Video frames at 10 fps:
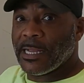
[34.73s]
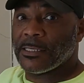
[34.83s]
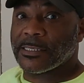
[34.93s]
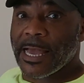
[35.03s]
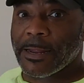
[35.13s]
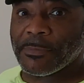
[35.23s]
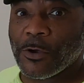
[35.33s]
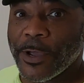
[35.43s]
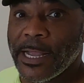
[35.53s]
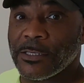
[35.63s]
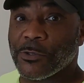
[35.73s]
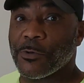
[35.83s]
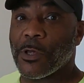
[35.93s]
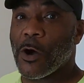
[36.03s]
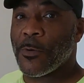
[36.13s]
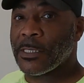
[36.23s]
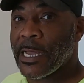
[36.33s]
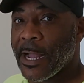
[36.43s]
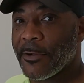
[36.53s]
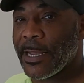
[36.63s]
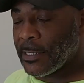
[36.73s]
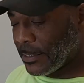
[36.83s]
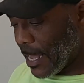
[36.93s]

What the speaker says: the hinge side, I'm gonna go ahead and screw the whole entire hinge